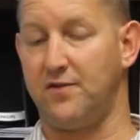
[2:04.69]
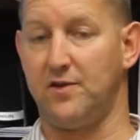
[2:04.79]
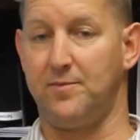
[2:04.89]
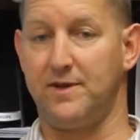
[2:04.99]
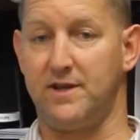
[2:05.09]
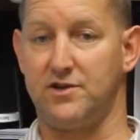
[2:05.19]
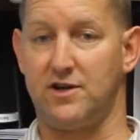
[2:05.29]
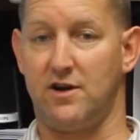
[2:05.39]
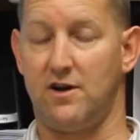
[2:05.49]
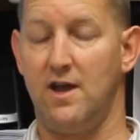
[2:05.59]
If you're the
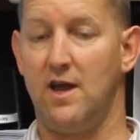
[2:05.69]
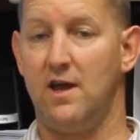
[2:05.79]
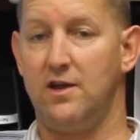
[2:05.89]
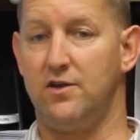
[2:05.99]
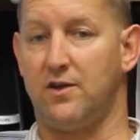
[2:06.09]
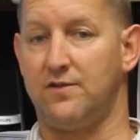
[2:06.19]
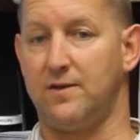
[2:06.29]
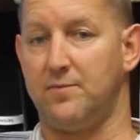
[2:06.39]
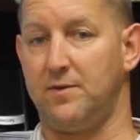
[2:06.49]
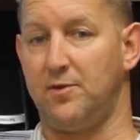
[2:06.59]
petitioner, you can
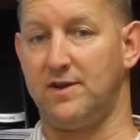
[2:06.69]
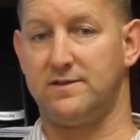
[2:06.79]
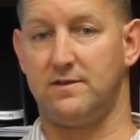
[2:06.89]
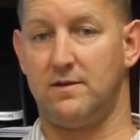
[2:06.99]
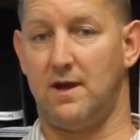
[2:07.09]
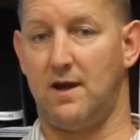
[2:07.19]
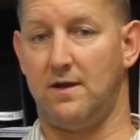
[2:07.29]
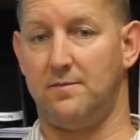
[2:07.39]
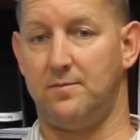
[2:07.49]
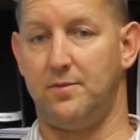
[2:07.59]
simply press
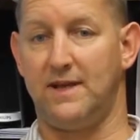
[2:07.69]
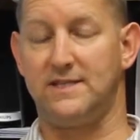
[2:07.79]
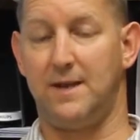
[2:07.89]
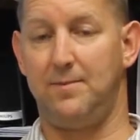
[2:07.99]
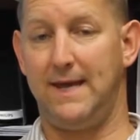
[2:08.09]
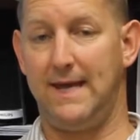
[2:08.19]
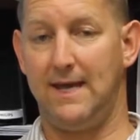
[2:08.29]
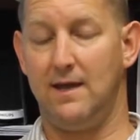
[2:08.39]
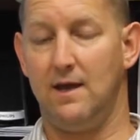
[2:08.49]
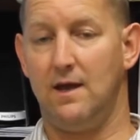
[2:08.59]
uh, place a
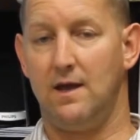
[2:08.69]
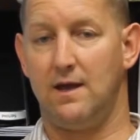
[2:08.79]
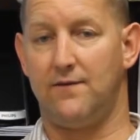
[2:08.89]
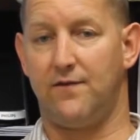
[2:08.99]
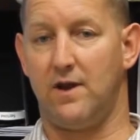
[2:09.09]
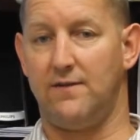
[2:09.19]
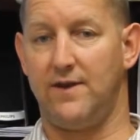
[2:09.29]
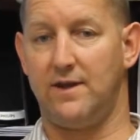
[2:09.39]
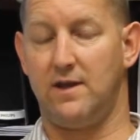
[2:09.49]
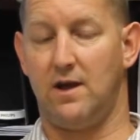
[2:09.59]
P in front
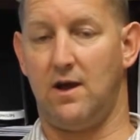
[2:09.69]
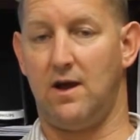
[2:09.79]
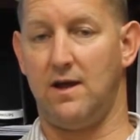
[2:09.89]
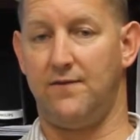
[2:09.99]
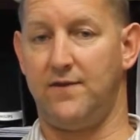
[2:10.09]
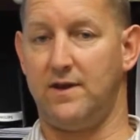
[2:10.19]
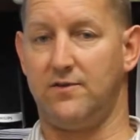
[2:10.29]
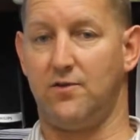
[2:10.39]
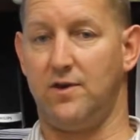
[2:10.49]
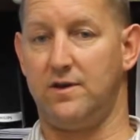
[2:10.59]
of it. Uh, if it
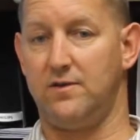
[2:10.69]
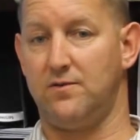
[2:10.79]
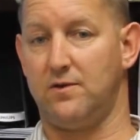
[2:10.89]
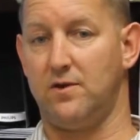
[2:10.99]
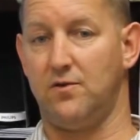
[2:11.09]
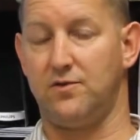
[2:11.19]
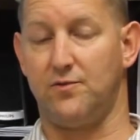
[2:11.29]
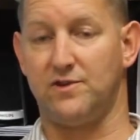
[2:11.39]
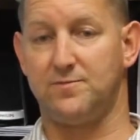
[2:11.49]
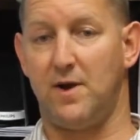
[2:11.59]
is going to go
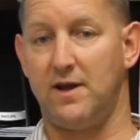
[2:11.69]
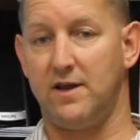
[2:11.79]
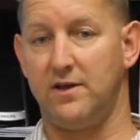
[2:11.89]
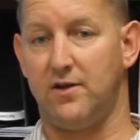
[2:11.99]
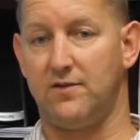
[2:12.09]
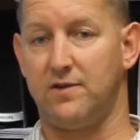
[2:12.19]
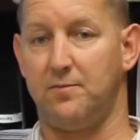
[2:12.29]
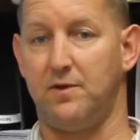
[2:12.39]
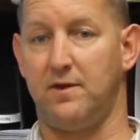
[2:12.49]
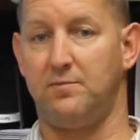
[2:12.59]
to the respondent, you can
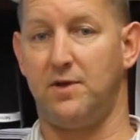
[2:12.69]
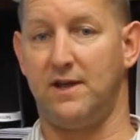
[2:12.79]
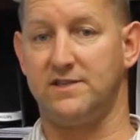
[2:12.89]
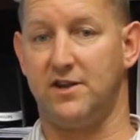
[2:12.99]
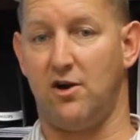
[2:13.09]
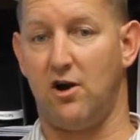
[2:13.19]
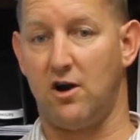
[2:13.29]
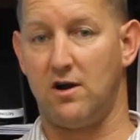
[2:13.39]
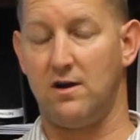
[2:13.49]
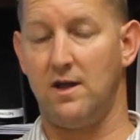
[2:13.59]
simply place an
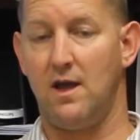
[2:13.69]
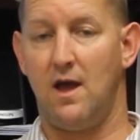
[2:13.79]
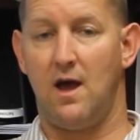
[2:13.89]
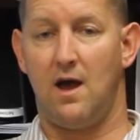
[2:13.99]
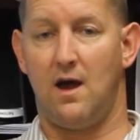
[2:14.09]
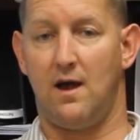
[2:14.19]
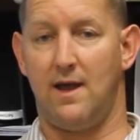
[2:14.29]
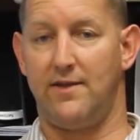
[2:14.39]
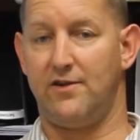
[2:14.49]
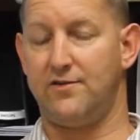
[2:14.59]
R.
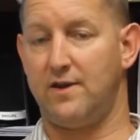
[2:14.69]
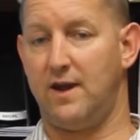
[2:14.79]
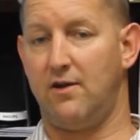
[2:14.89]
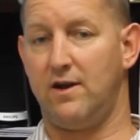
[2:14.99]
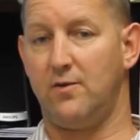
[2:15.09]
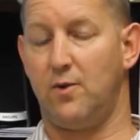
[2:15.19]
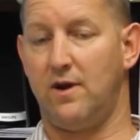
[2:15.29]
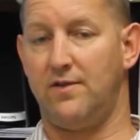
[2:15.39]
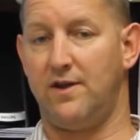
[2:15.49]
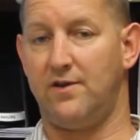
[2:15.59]
Uh, and there's an area
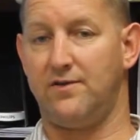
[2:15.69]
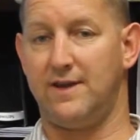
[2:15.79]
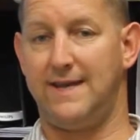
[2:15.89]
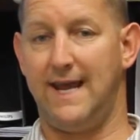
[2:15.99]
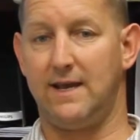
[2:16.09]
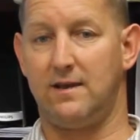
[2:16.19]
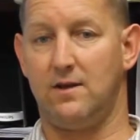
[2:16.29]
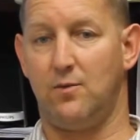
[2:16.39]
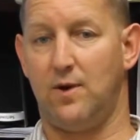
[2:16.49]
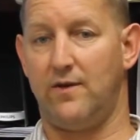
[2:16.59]
where there's a date
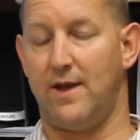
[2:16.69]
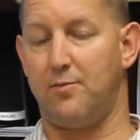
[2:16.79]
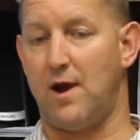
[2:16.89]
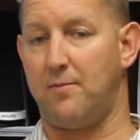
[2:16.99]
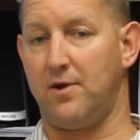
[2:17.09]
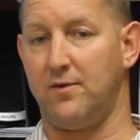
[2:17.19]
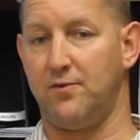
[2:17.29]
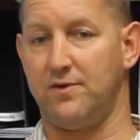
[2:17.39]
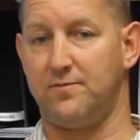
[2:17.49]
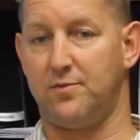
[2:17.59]
where that property
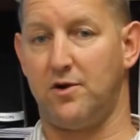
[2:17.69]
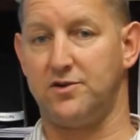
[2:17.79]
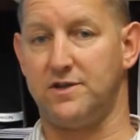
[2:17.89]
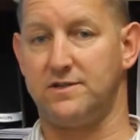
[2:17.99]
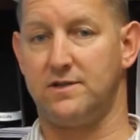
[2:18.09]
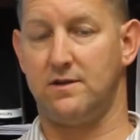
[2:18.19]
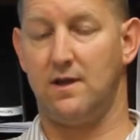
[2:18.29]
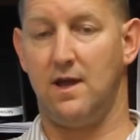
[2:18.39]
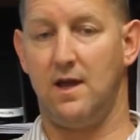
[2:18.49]
was purchased.